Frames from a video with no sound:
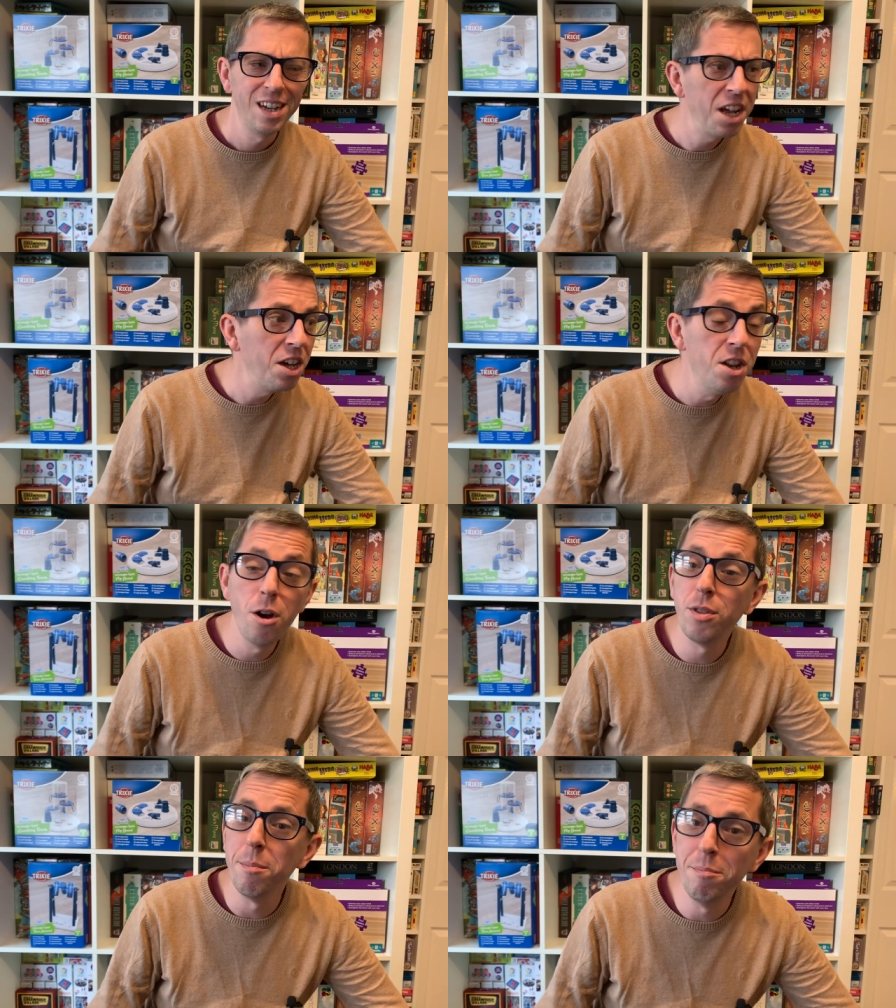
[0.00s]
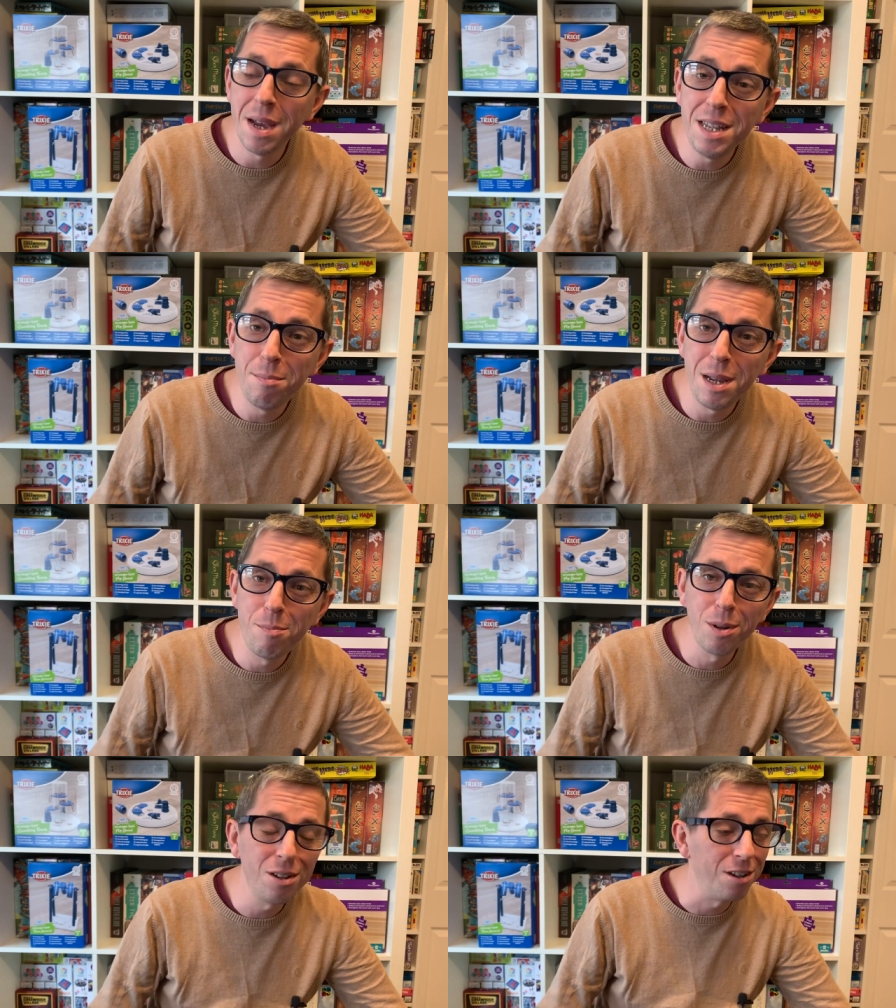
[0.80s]
And I know that many
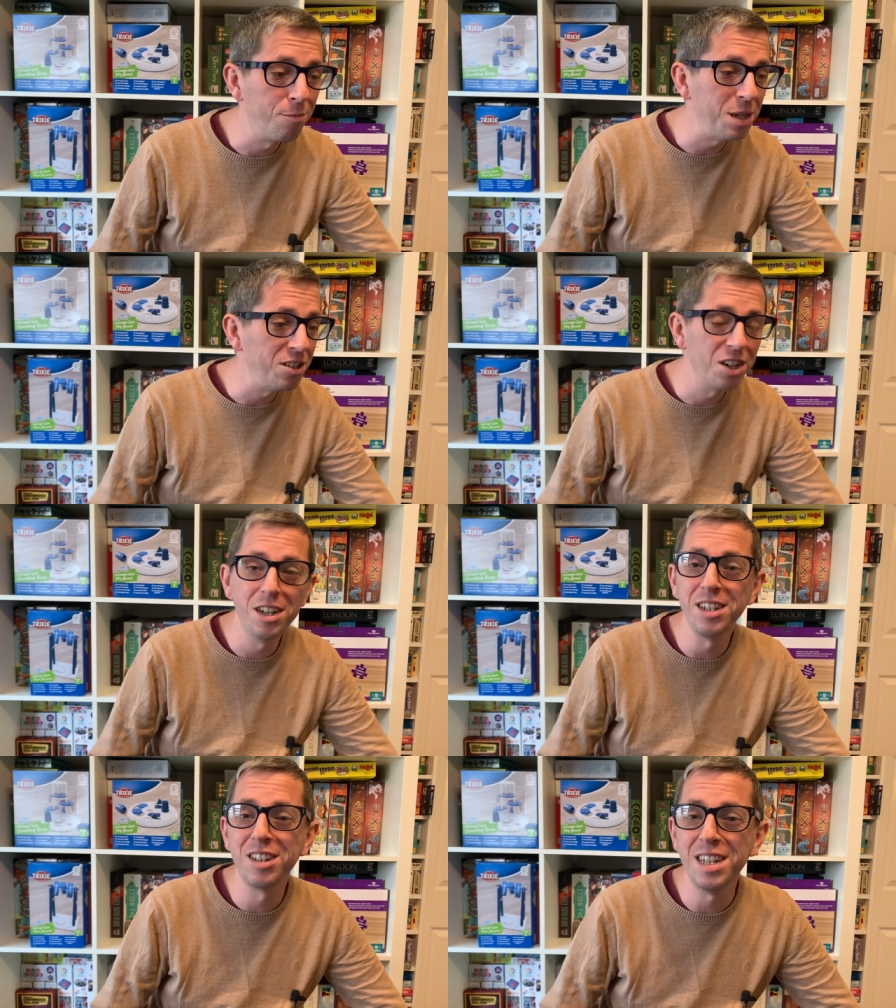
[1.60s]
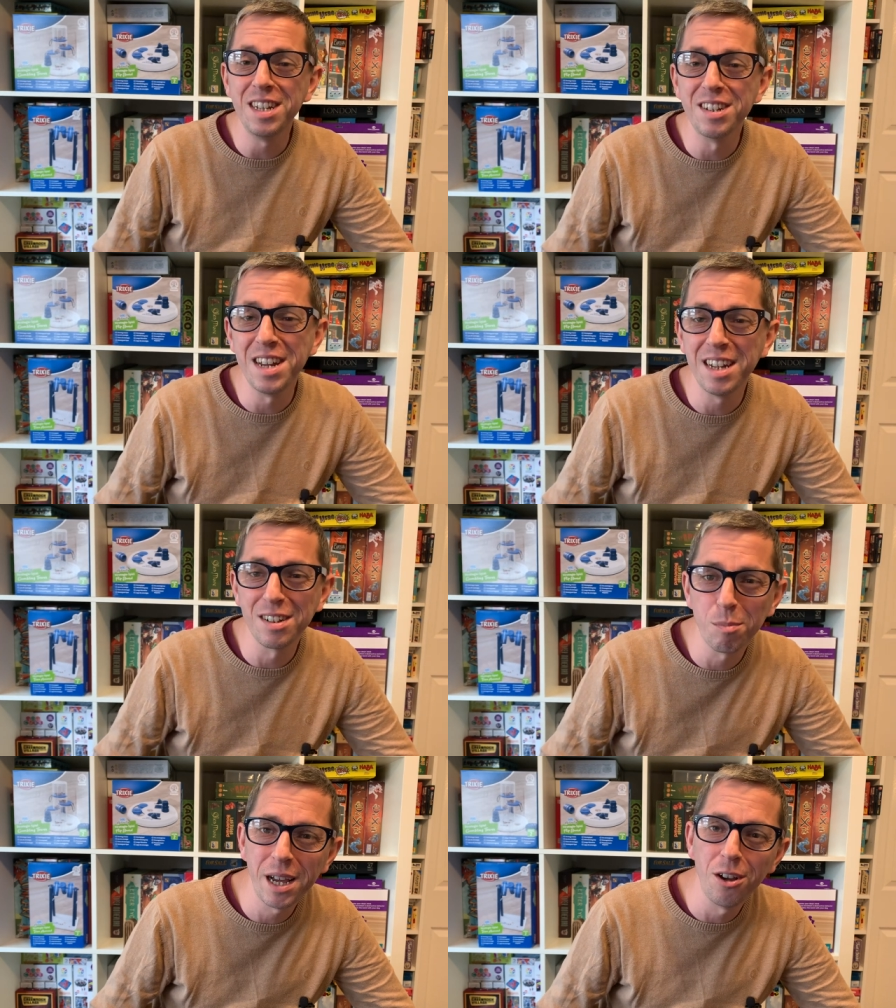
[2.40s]
people have been turning to the internet
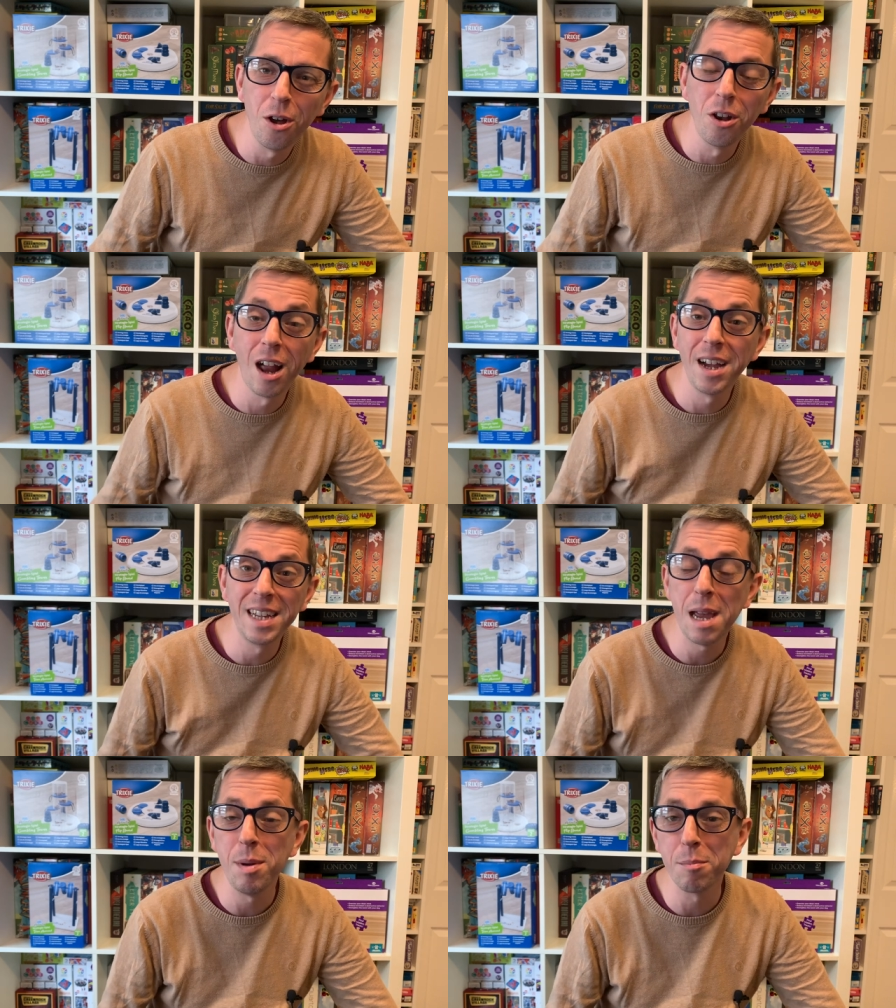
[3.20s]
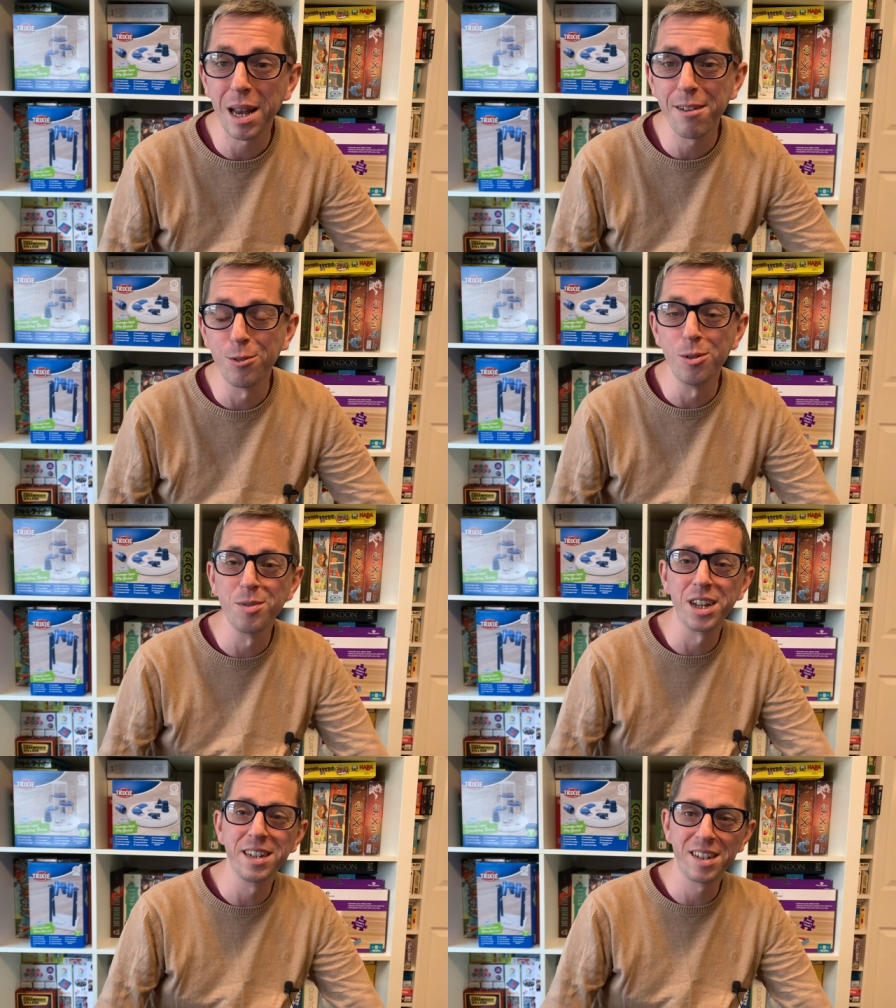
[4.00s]
to play on online gaming
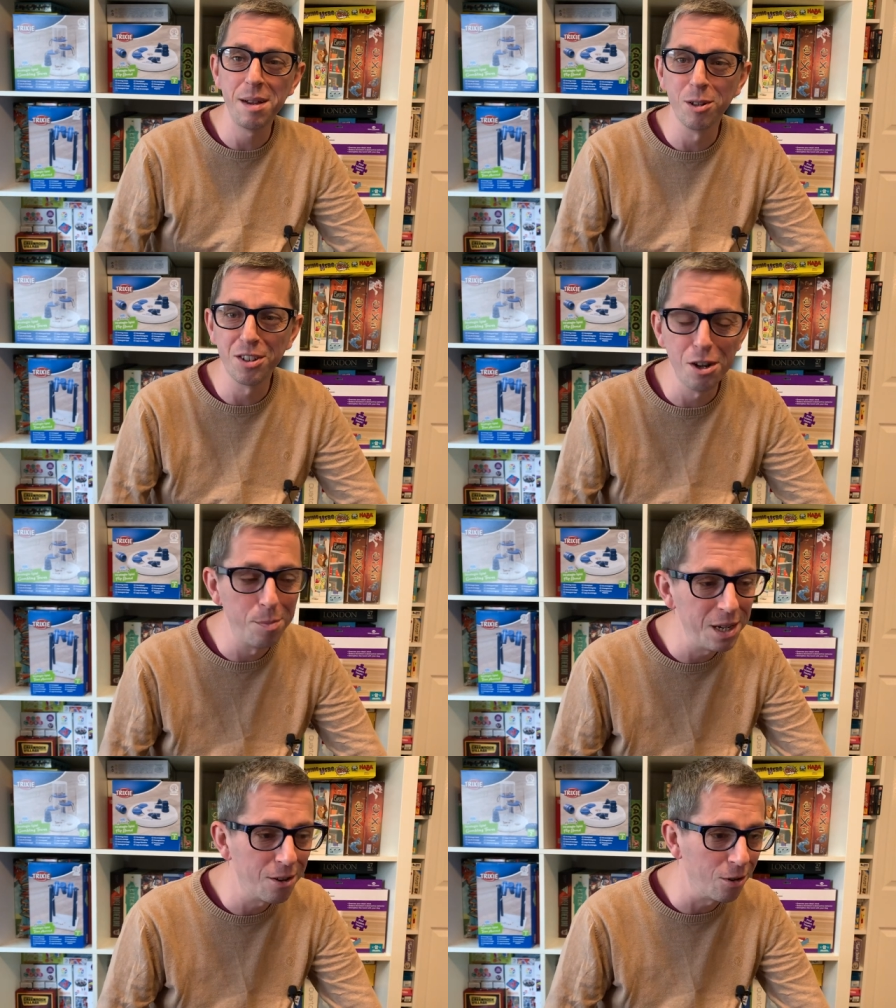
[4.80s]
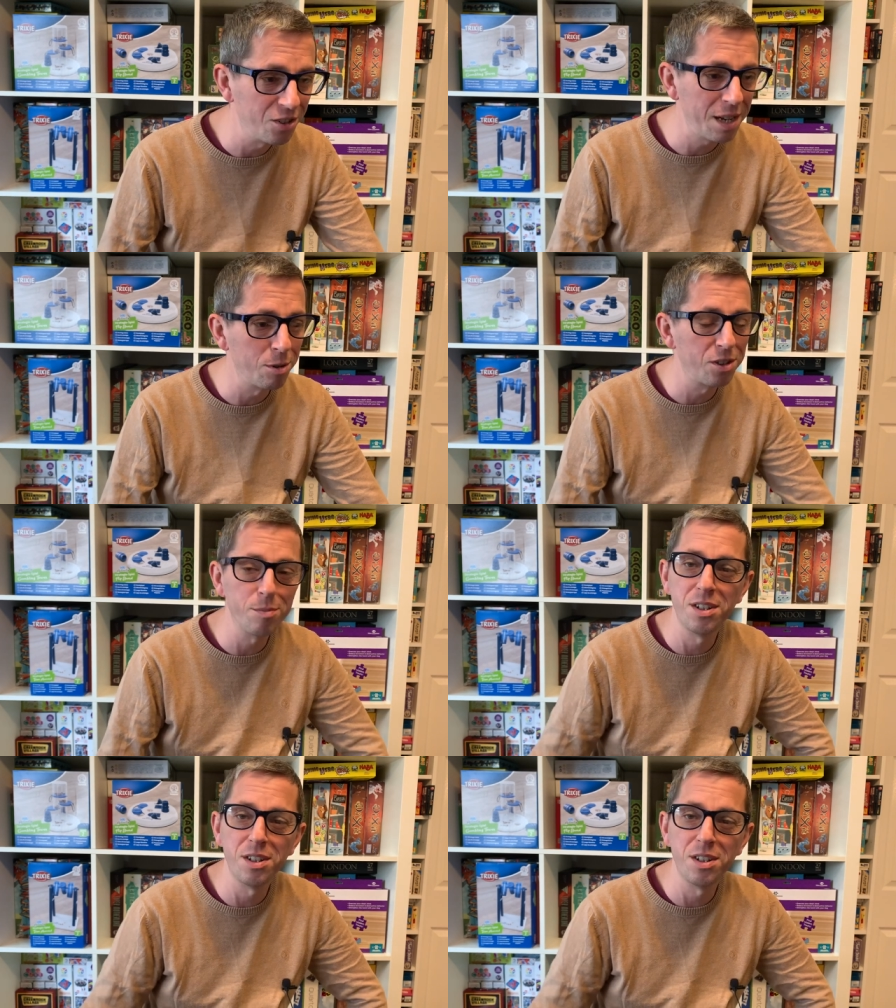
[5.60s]
platforms like Tabletopia or Tabletop